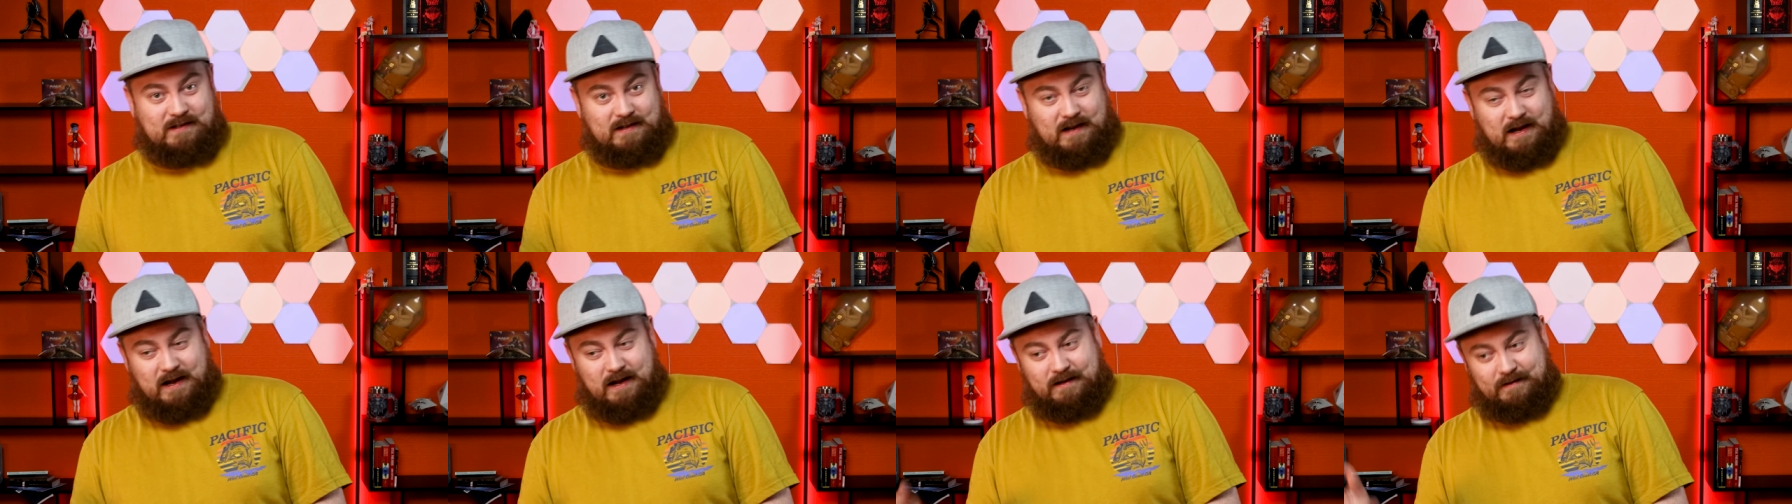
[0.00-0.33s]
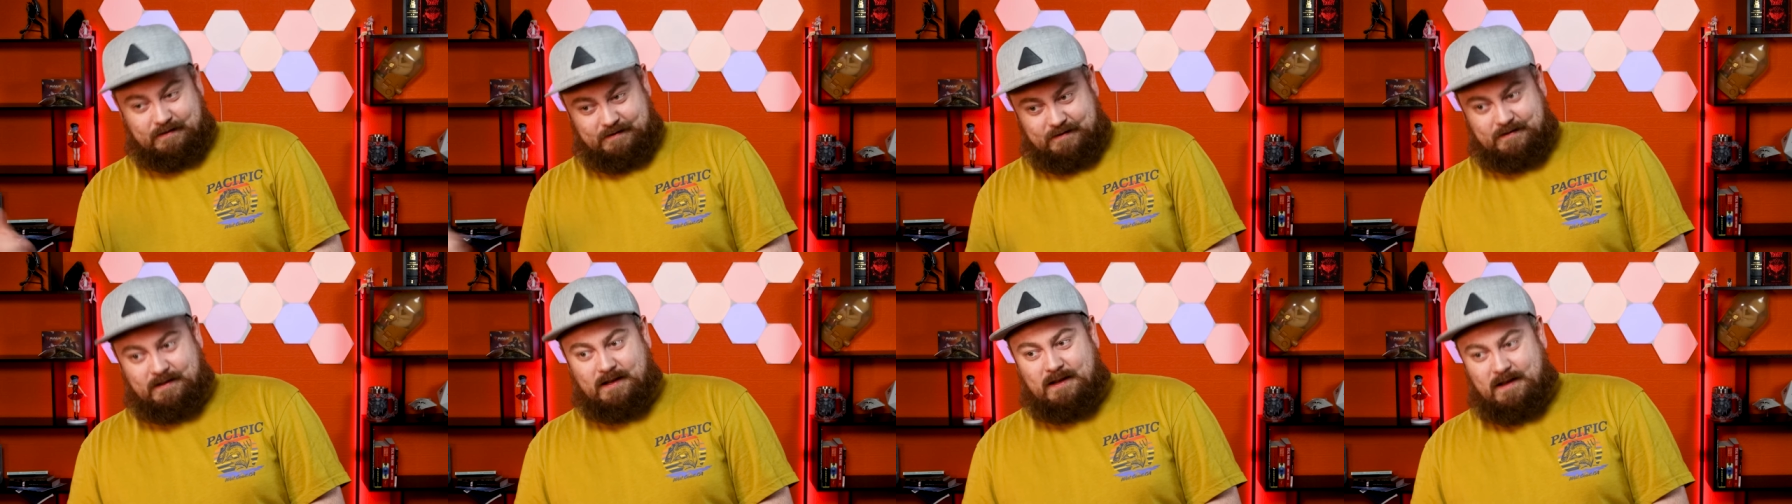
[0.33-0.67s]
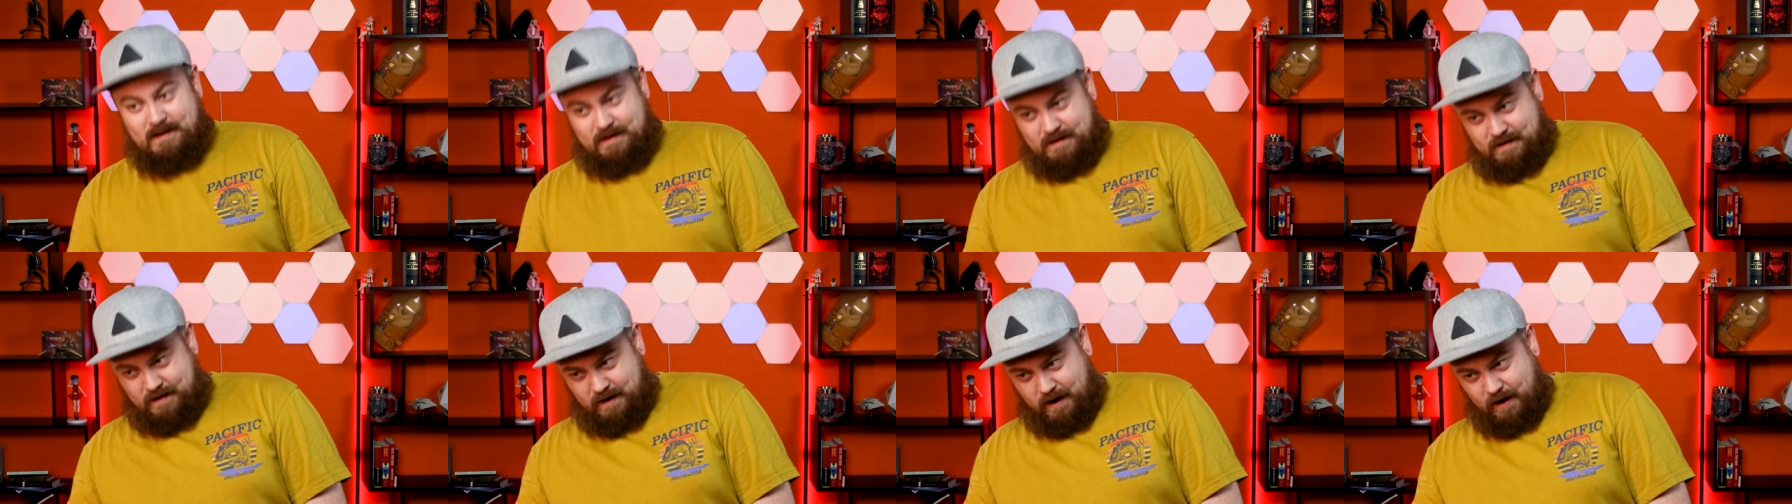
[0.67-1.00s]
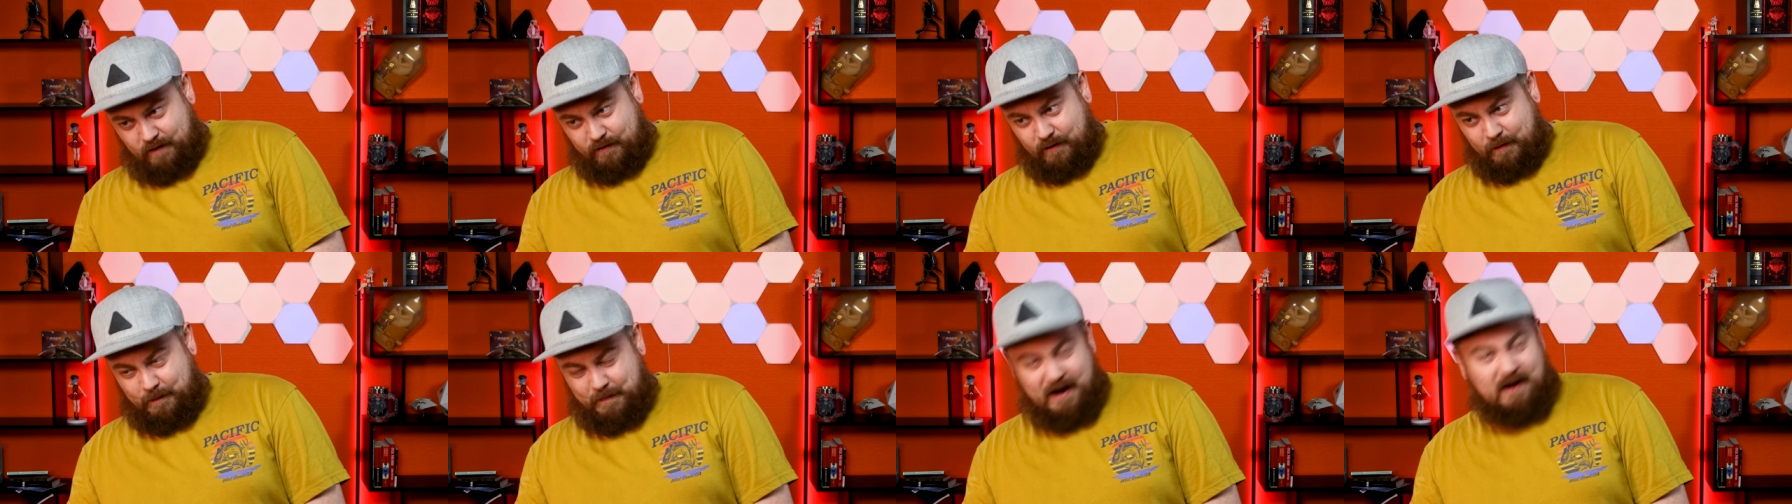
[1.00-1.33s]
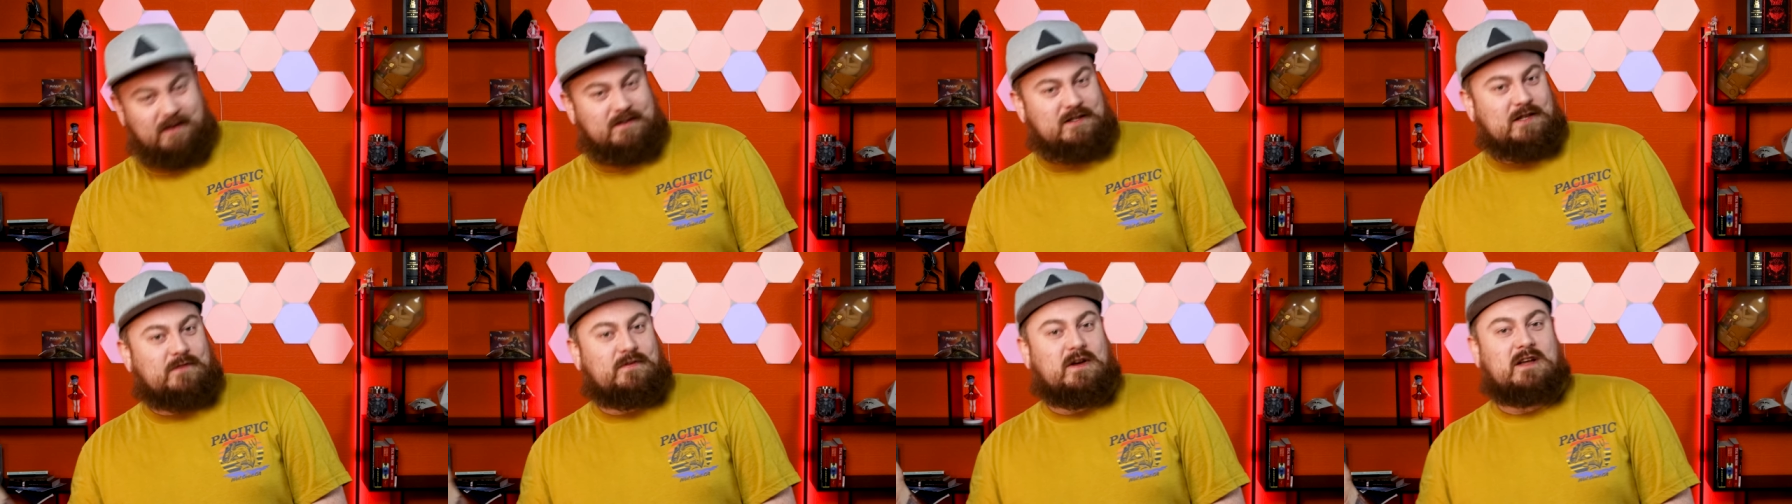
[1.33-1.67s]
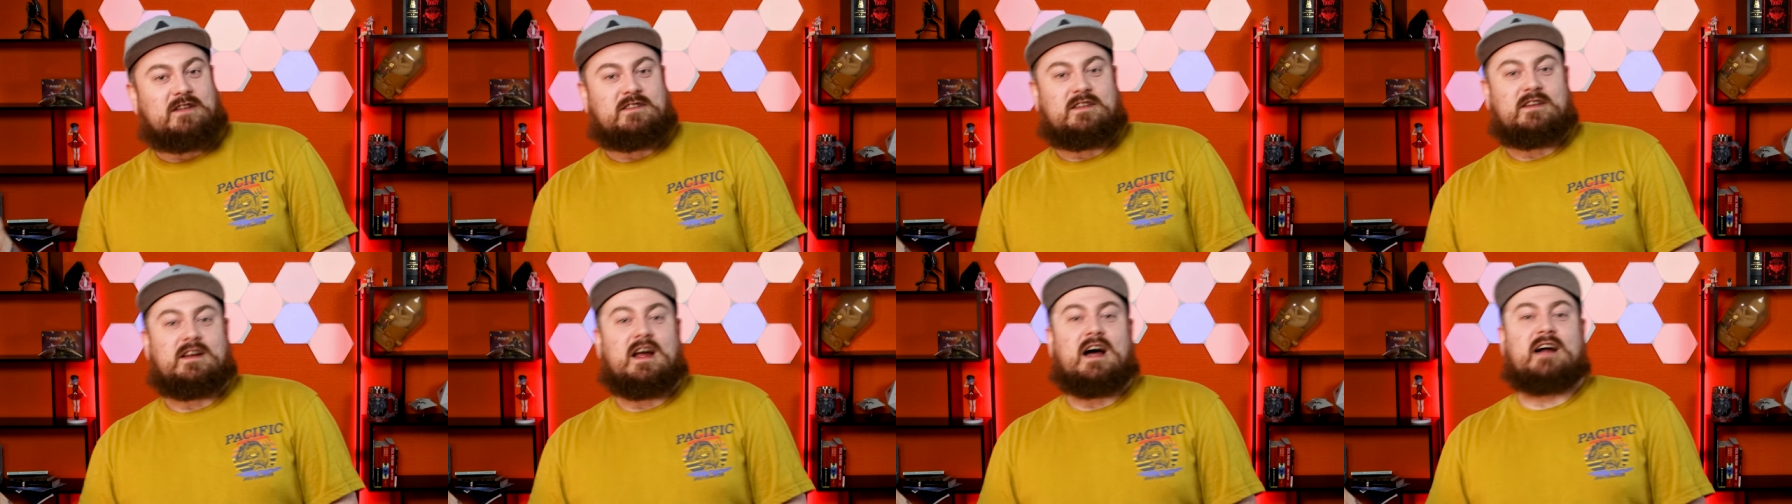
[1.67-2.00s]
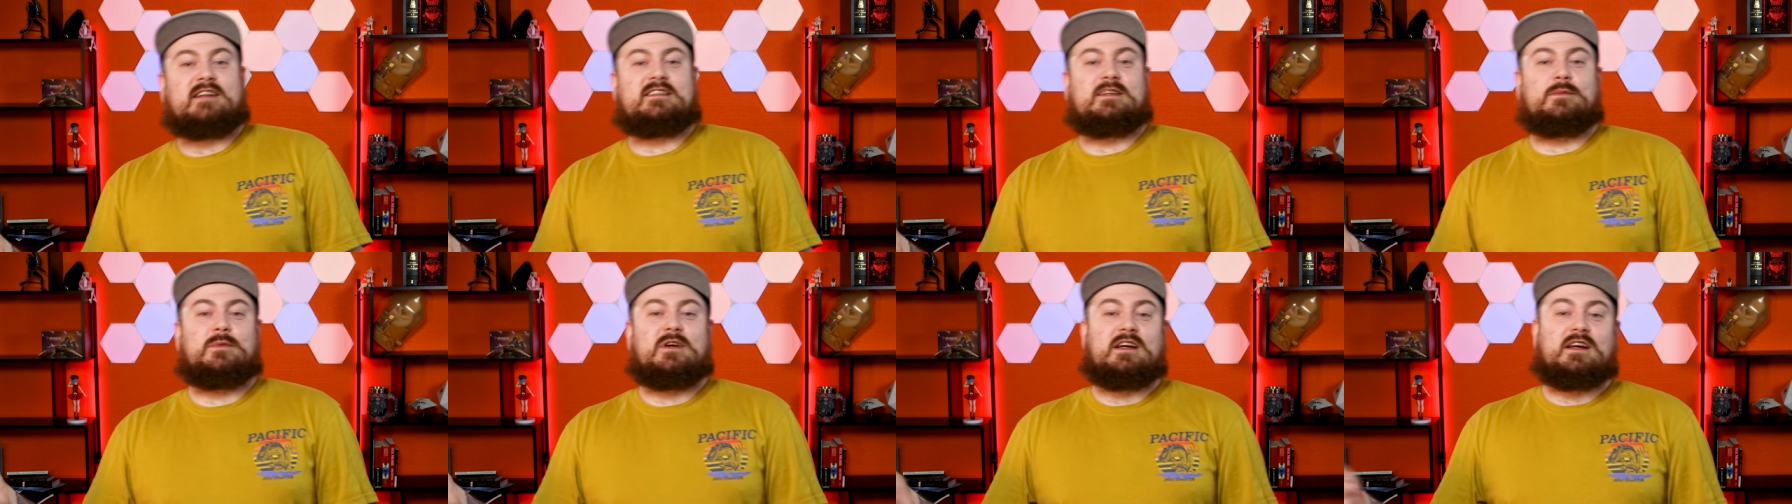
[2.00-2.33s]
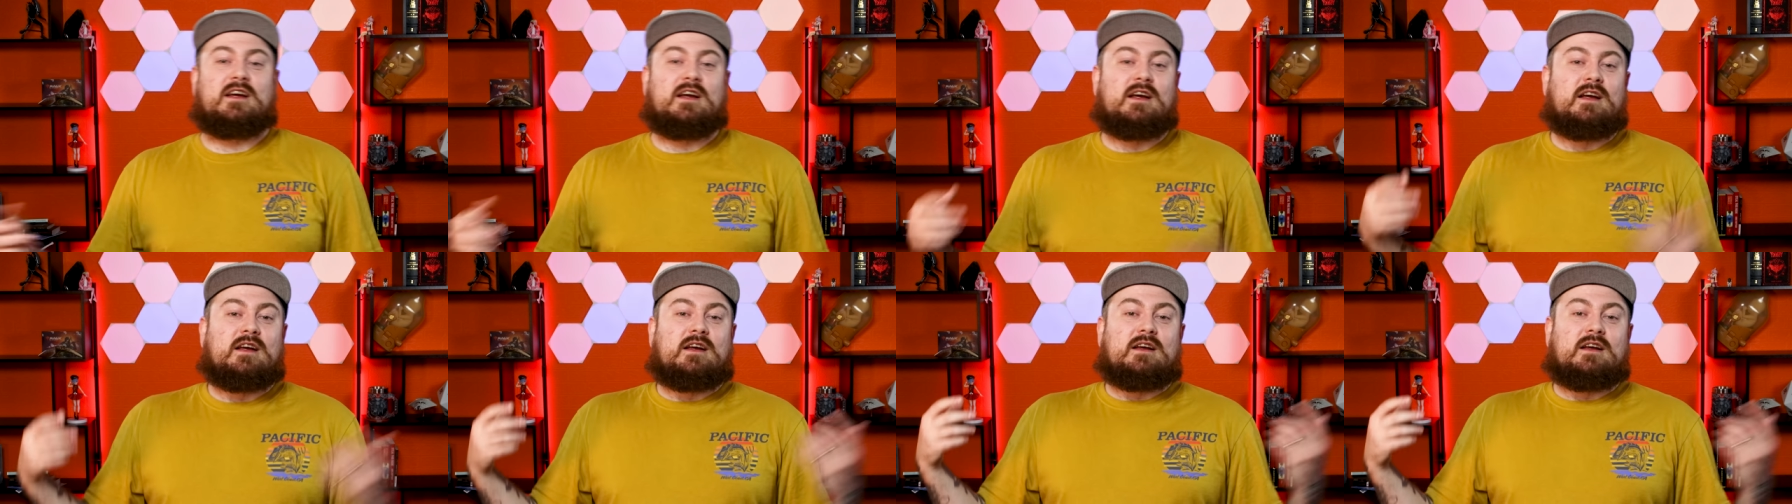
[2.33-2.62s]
and other parts of his anatomy